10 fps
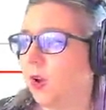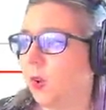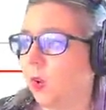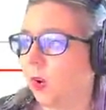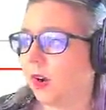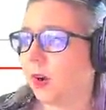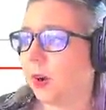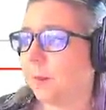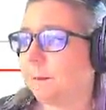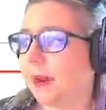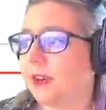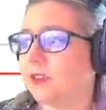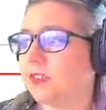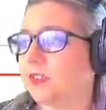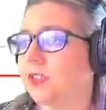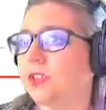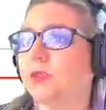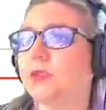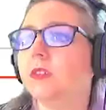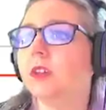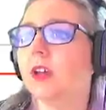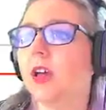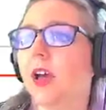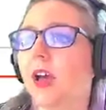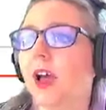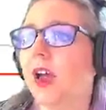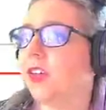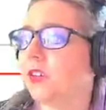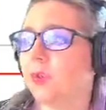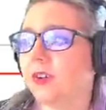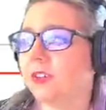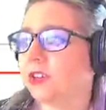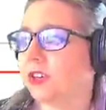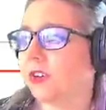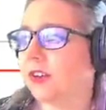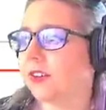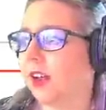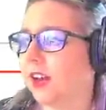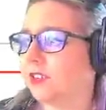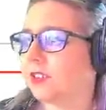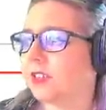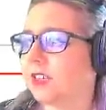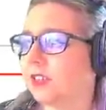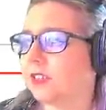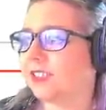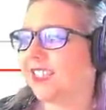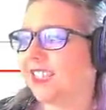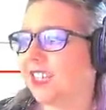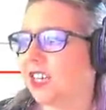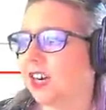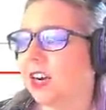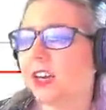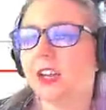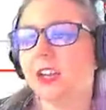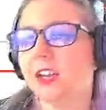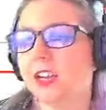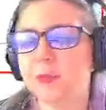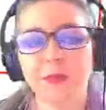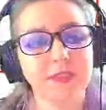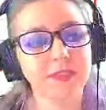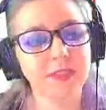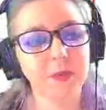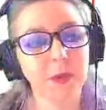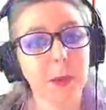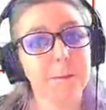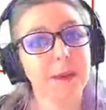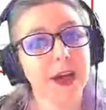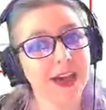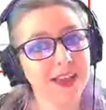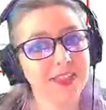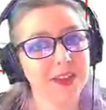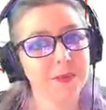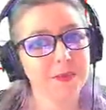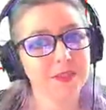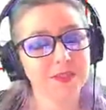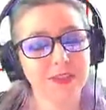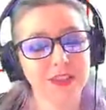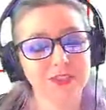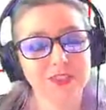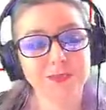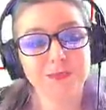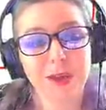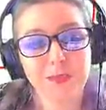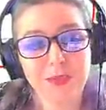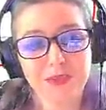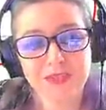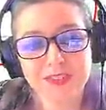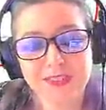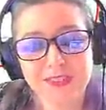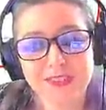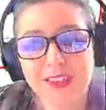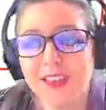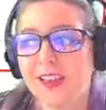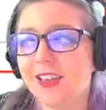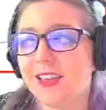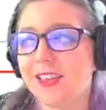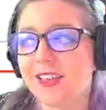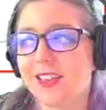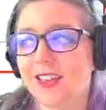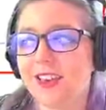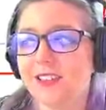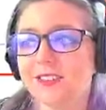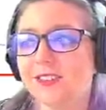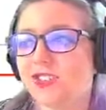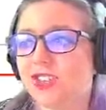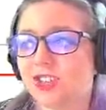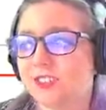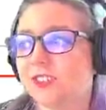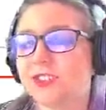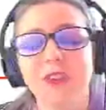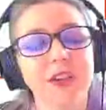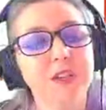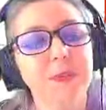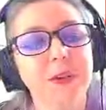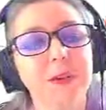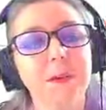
or -2. Either one is correct. I just think it looks neater to put the symbol behind the number. So that's just my preference. It is just as correct to put it